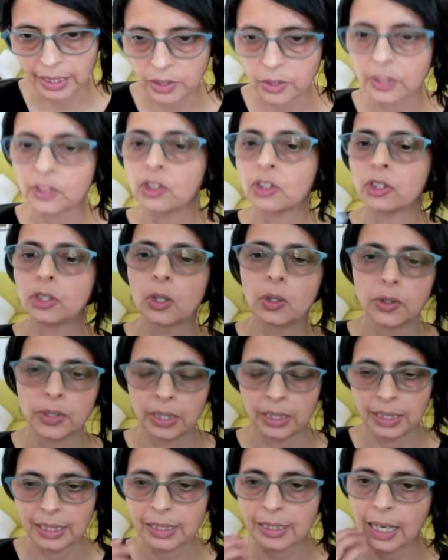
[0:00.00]
So it just goes
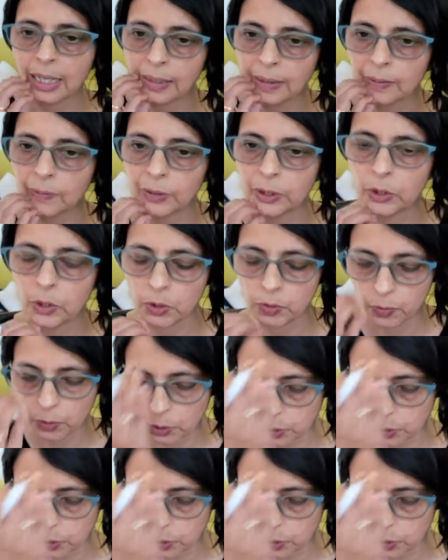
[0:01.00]
in a cycle with those 4